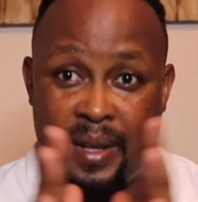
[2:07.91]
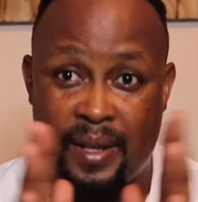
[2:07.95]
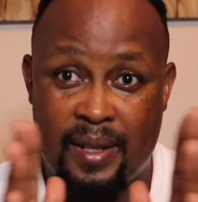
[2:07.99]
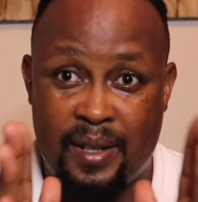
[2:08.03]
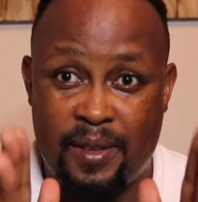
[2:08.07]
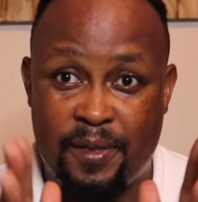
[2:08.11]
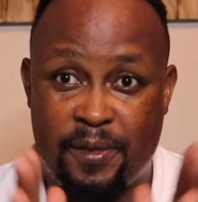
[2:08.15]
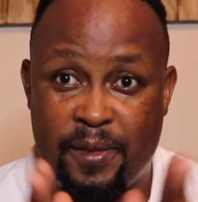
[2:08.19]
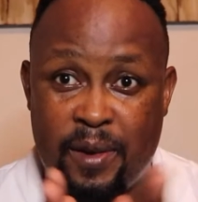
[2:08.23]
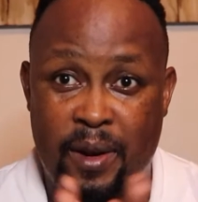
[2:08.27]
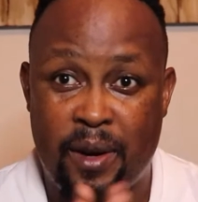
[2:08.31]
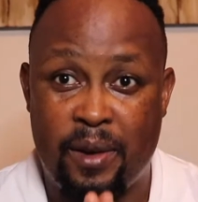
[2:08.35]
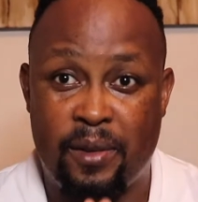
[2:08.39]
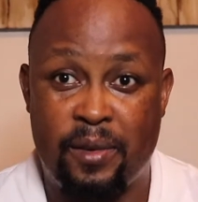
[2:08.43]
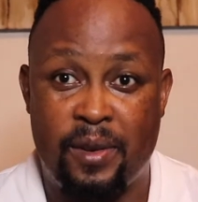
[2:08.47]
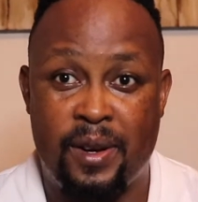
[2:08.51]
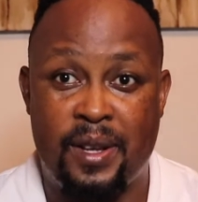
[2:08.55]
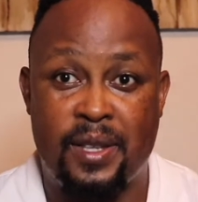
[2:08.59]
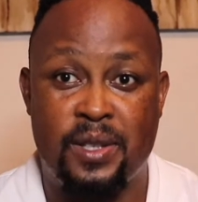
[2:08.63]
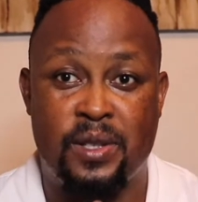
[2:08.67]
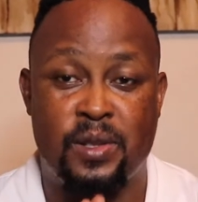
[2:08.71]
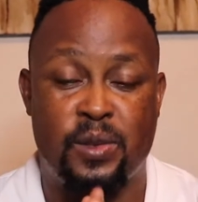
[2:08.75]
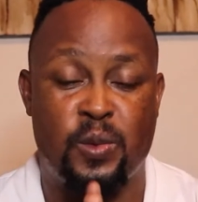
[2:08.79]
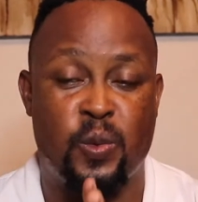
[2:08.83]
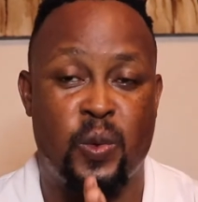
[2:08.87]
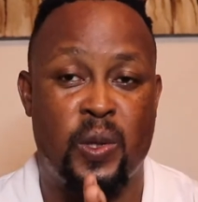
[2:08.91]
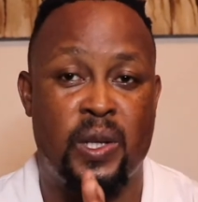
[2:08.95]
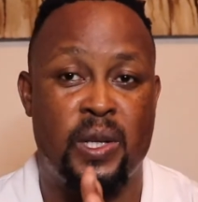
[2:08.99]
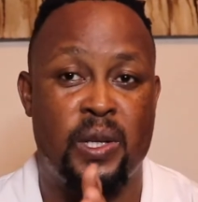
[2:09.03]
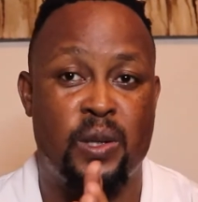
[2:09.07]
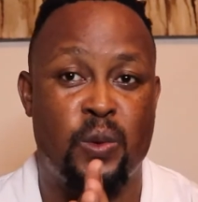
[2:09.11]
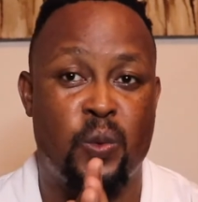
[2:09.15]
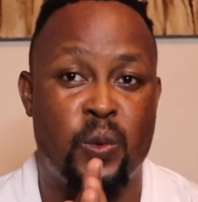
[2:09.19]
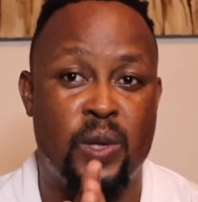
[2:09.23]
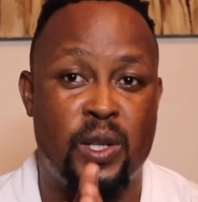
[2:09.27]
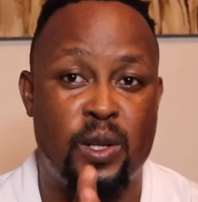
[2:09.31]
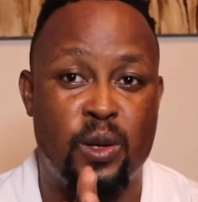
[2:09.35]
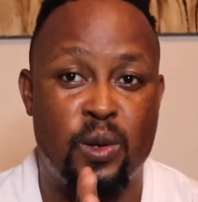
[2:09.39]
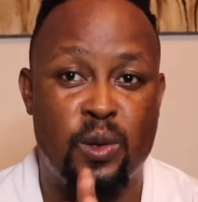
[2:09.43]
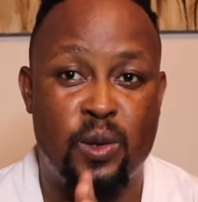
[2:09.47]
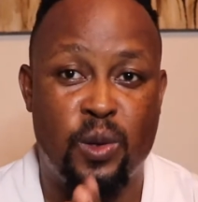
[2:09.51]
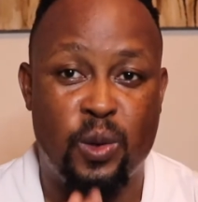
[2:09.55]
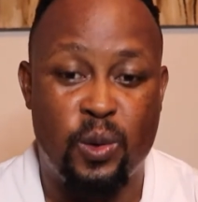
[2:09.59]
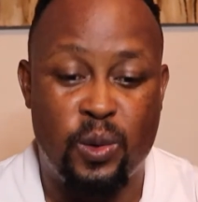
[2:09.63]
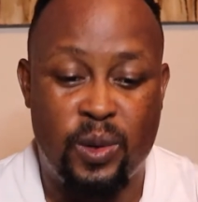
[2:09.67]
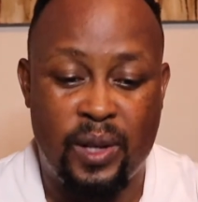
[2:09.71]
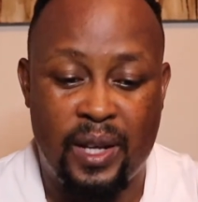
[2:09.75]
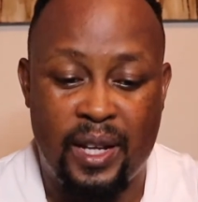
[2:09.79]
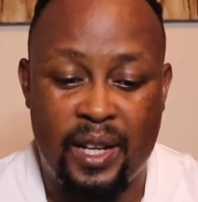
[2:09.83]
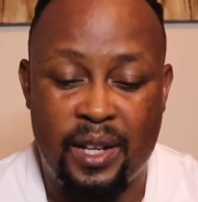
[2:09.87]
the fragrance, we don't
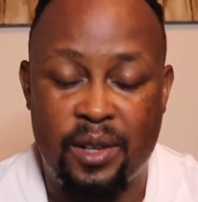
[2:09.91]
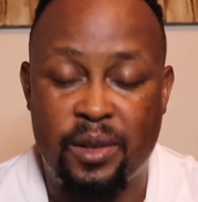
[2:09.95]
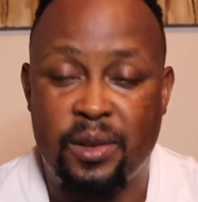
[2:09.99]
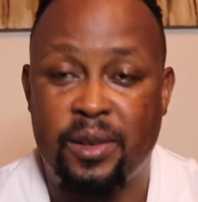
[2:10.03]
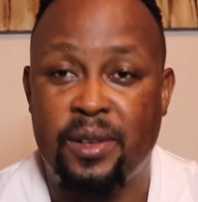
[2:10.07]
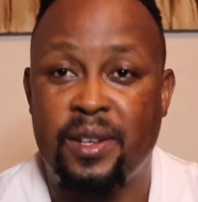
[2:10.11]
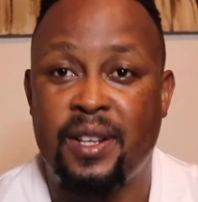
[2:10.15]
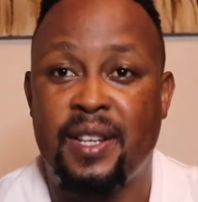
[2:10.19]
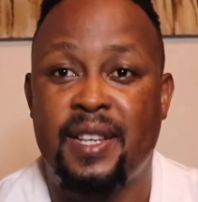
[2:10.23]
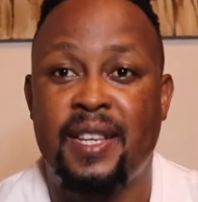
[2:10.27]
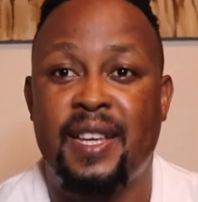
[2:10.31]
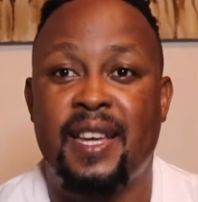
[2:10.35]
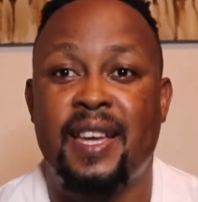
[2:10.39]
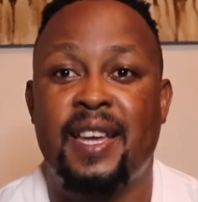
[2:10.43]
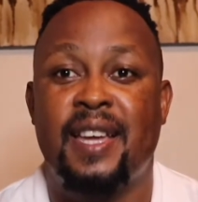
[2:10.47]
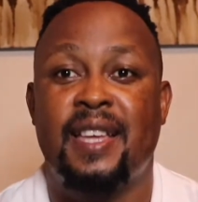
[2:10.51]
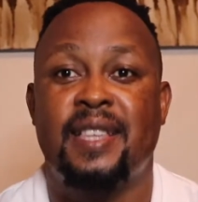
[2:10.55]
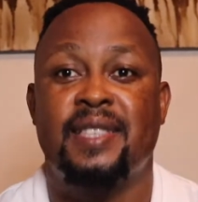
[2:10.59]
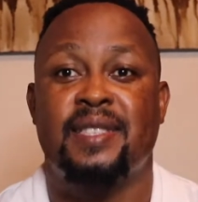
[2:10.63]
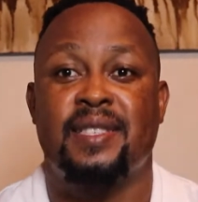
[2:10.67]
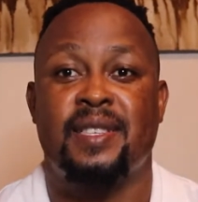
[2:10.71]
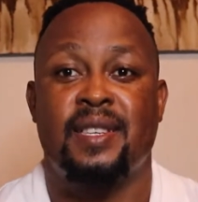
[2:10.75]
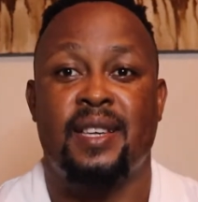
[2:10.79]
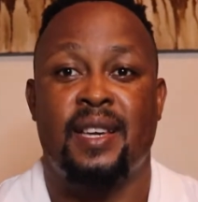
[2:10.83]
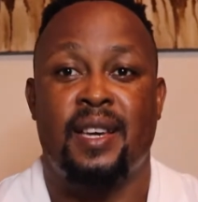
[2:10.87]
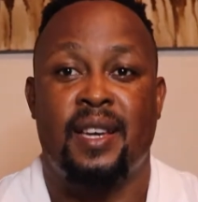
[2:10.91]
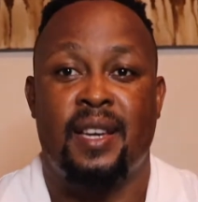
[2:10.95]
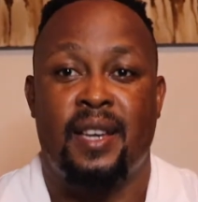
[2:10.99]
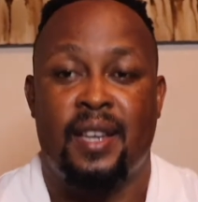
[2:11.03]
know the ingredients